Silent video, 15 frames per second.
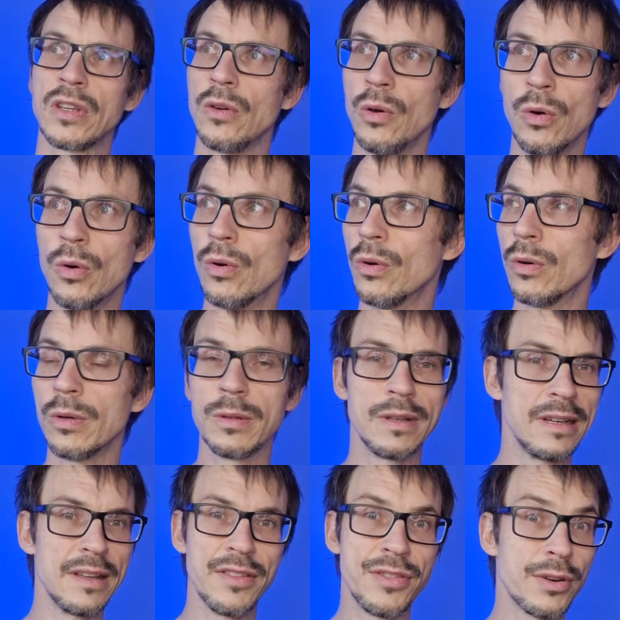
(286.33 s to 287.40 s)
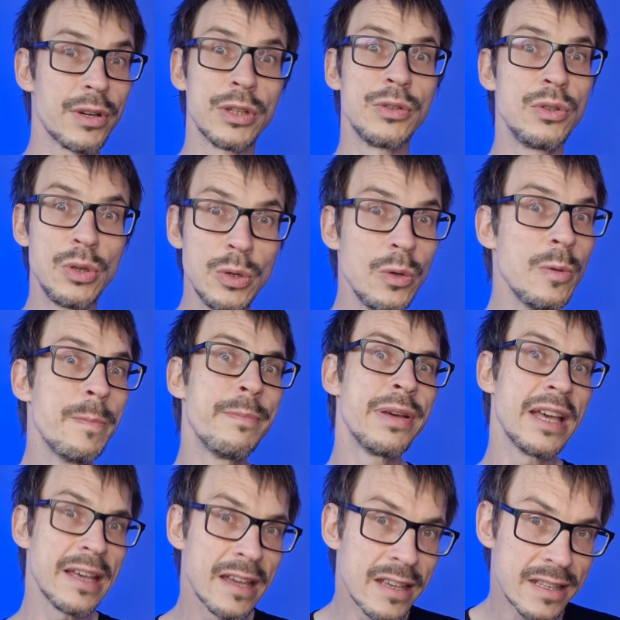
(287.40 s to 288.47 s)
or there are 2
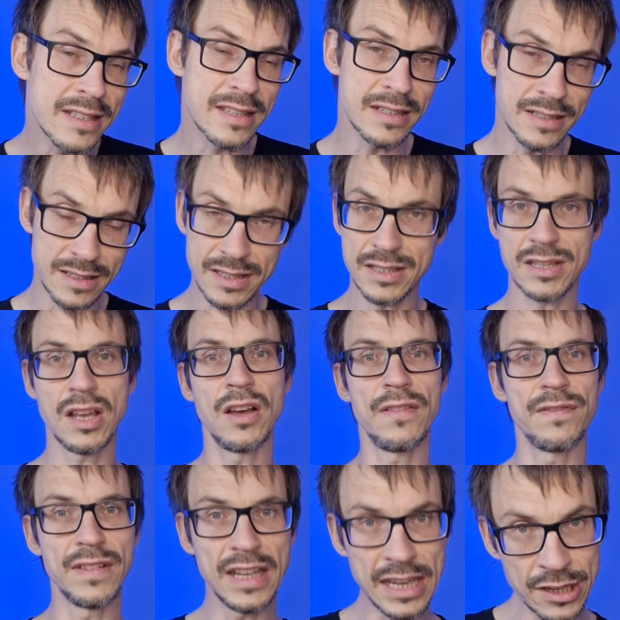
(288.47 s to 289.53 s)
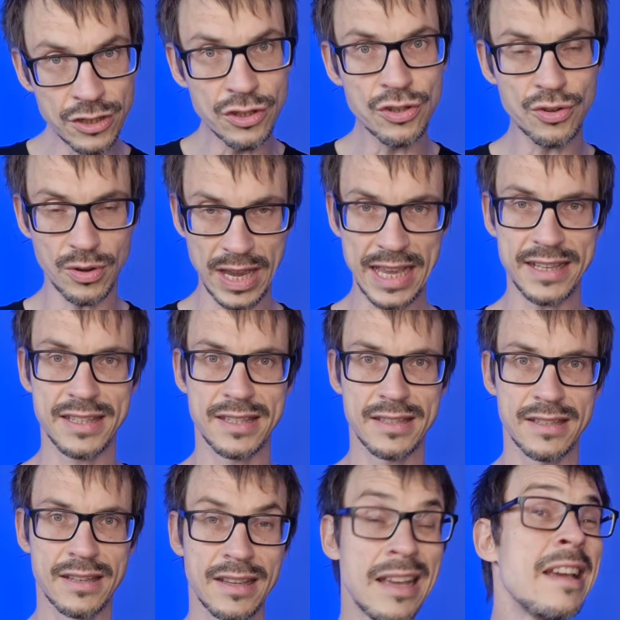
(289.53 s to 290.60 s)
persons of
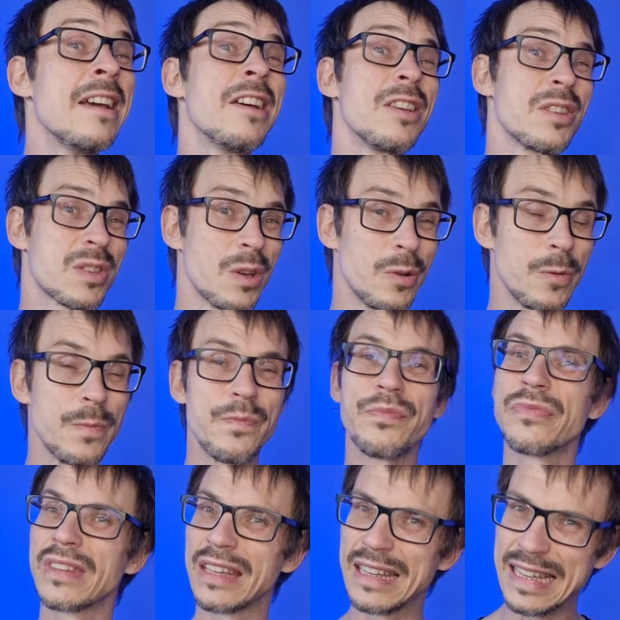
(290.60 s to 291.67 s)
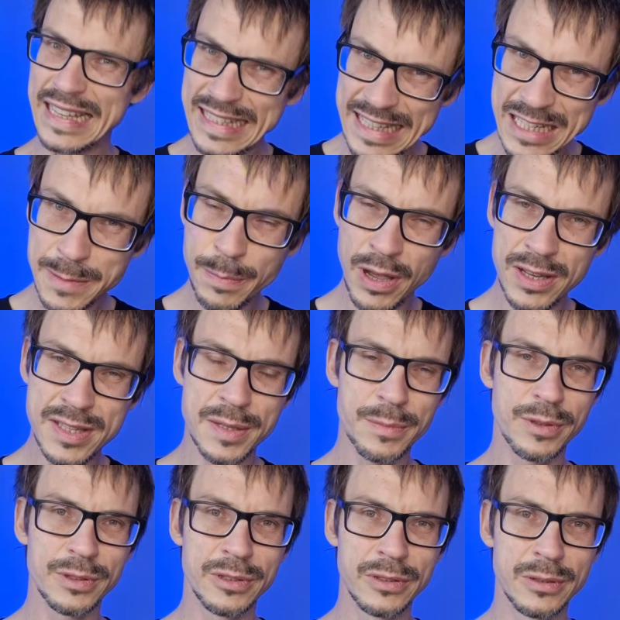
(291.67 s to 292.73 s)
interest. So it is
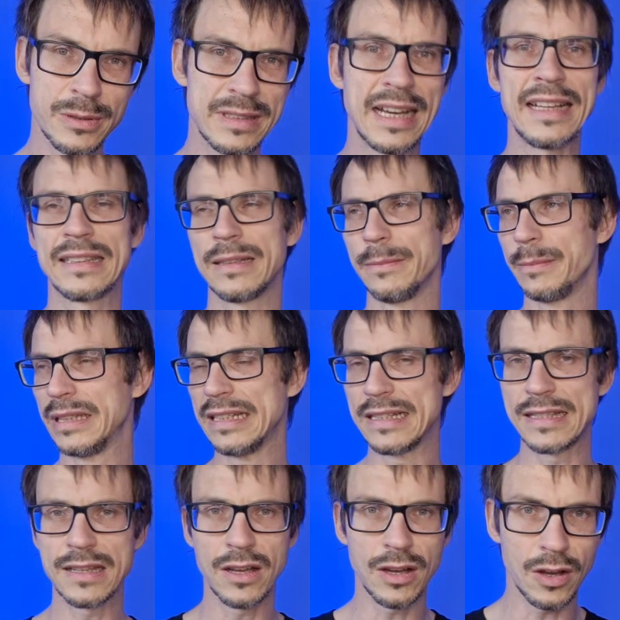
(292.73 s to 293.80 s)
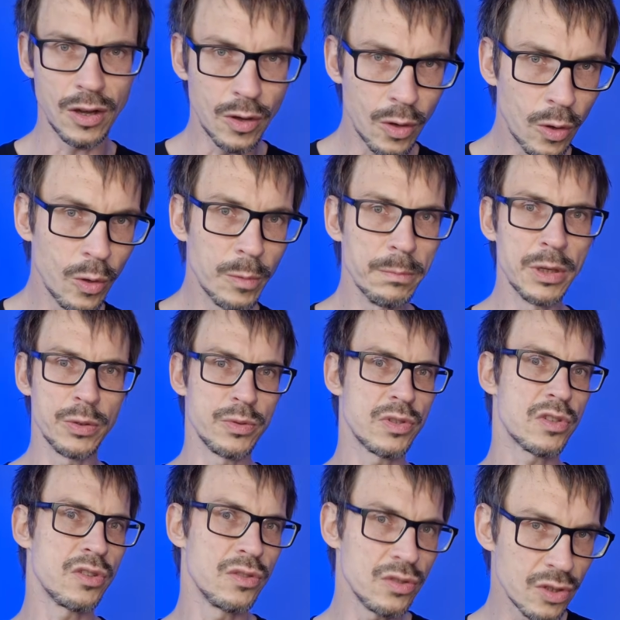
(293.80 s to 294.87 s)
possible to do that, but it's
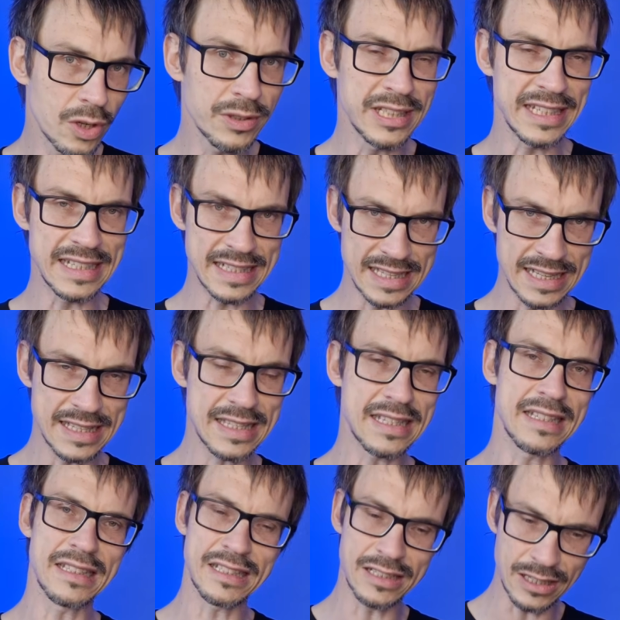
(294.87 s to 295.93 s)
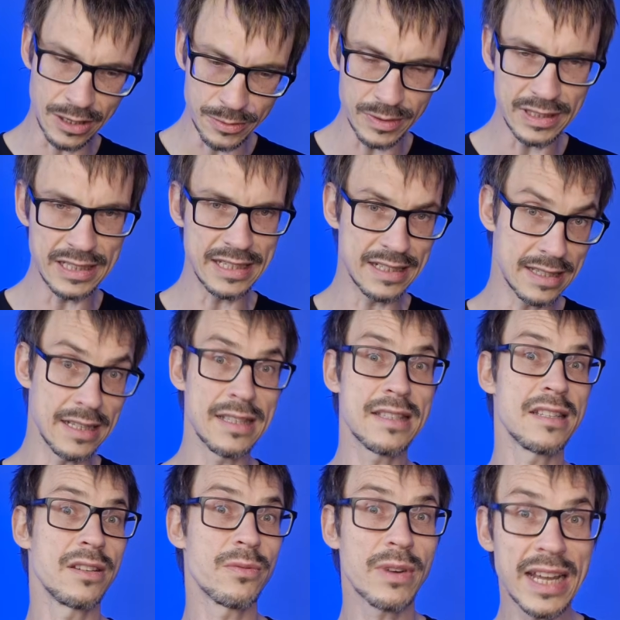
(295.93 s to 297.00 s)
almost non-existent. It only exists
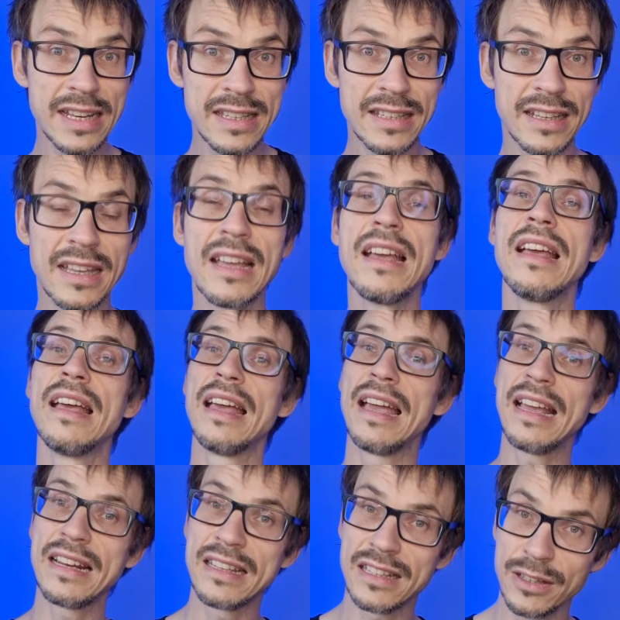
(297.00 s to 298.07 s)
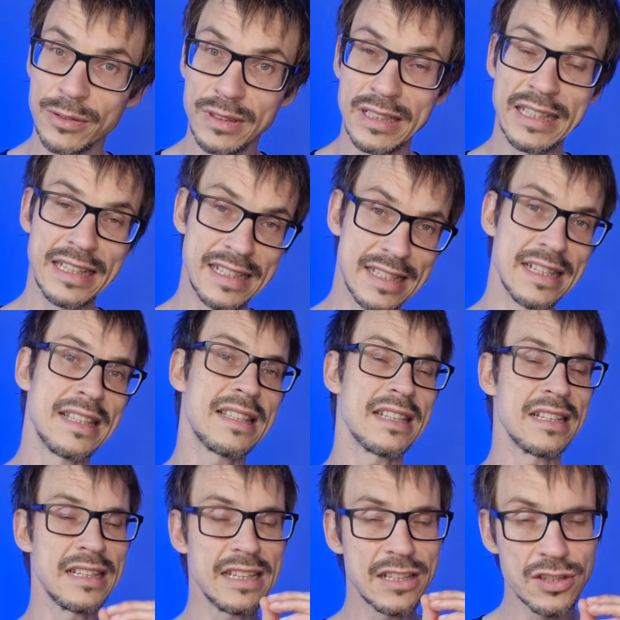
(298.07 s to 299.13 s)
in writing, and it only exists
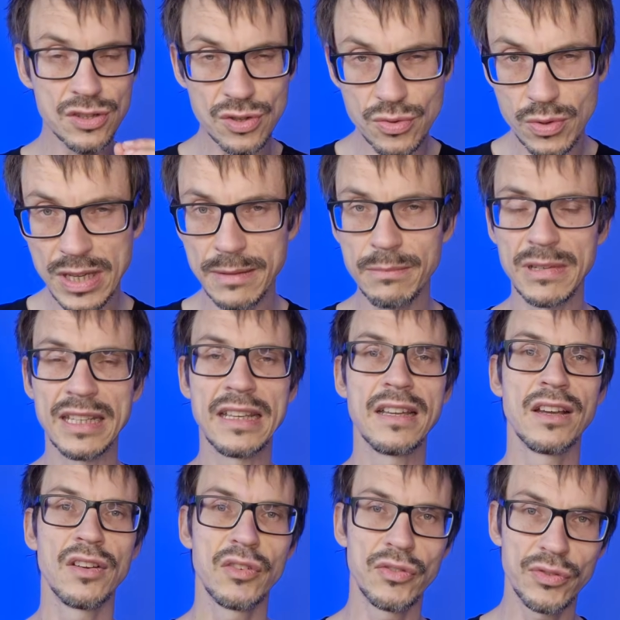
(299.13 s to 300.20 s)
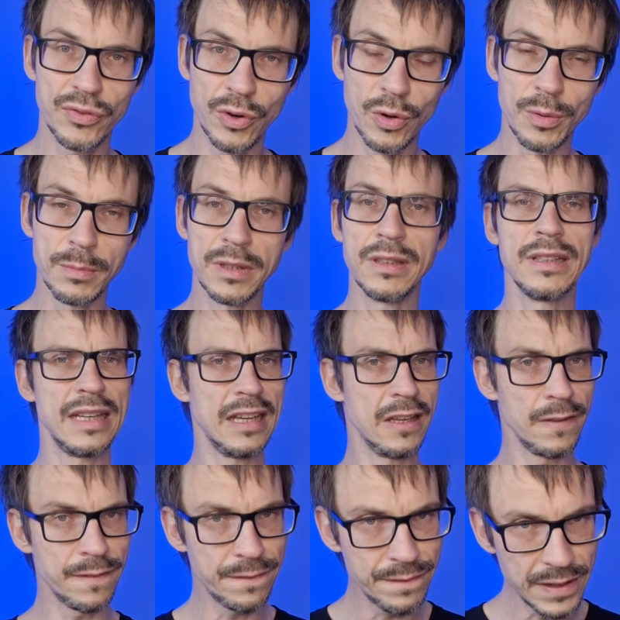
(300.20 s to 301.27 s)
in extremely formal,
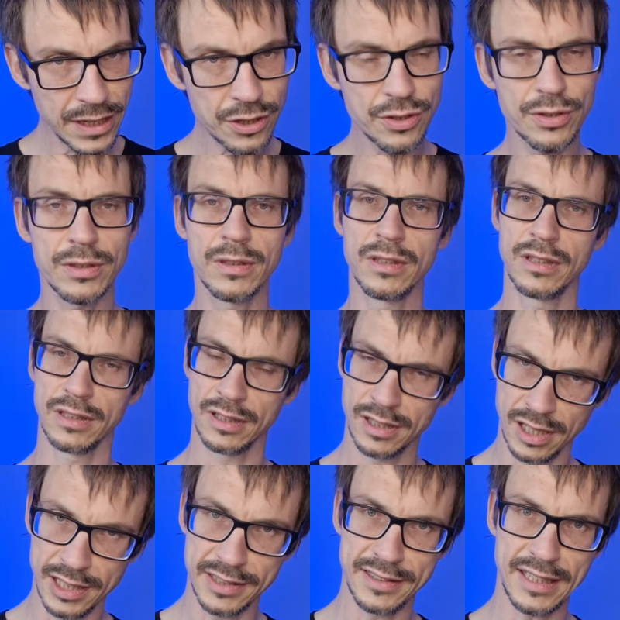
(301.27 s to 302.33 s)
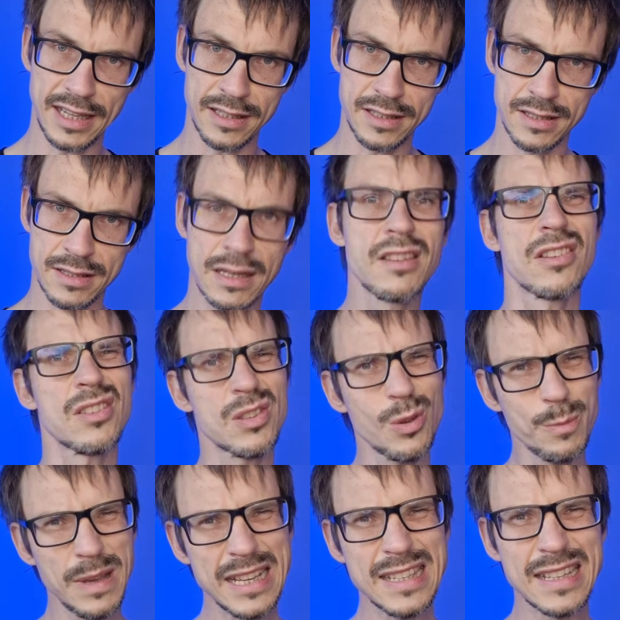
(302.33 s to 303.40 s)
official contexts. So
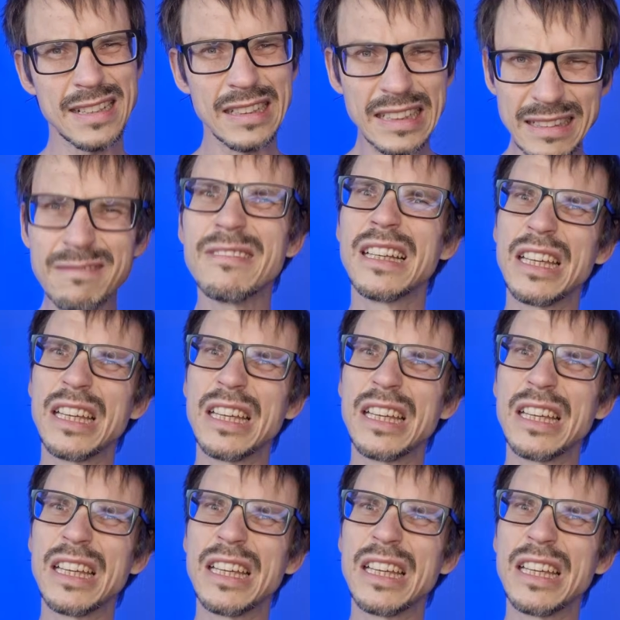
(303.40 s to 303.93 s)
basically,